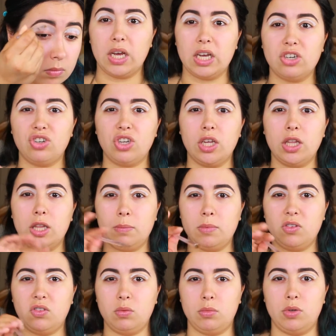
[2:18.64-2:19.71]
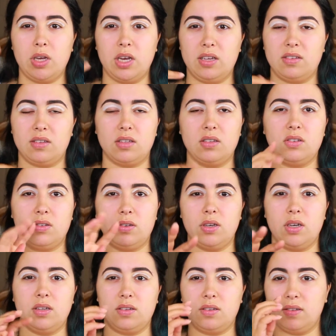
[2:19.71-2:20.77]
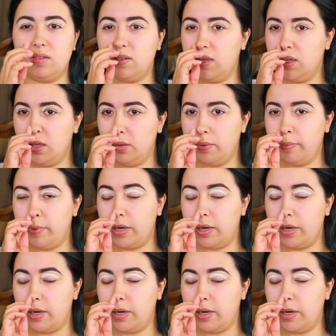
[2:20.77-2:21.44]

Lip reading: Actually, let me zoom you guys in so you guys can see it a little bit